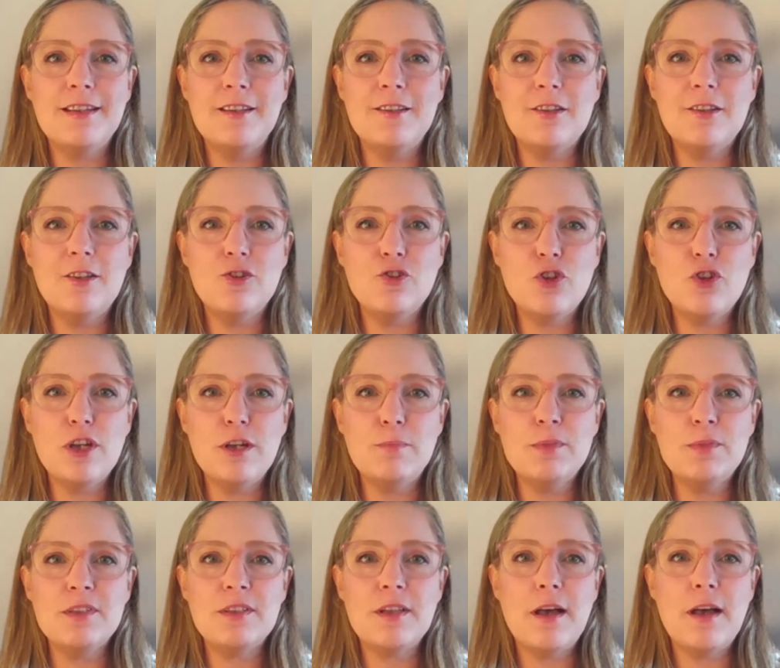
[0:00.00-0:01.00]

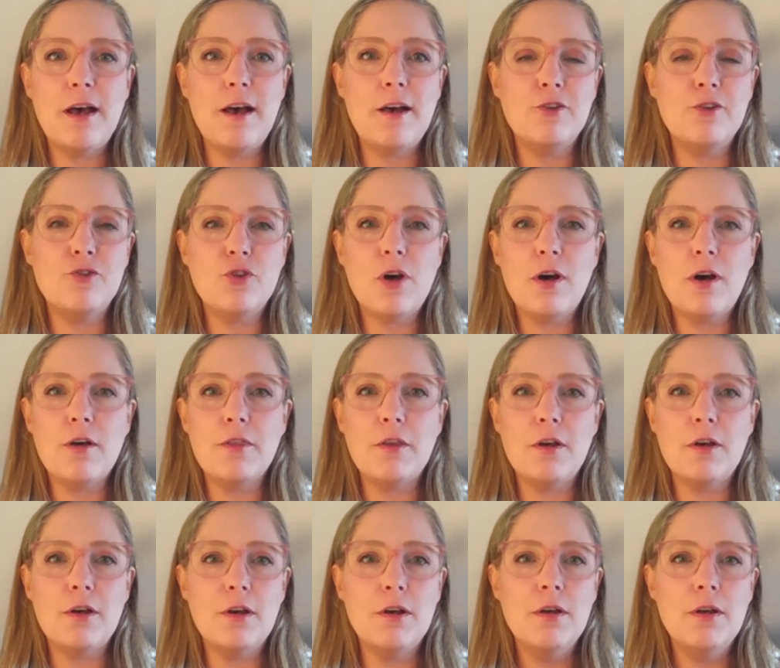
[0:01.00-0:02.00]
internships, and
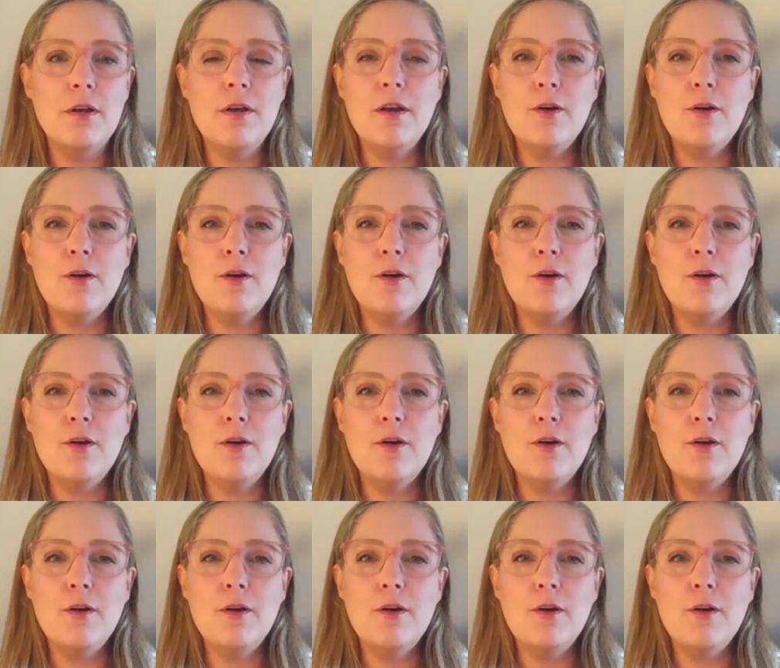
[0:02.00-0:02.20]
other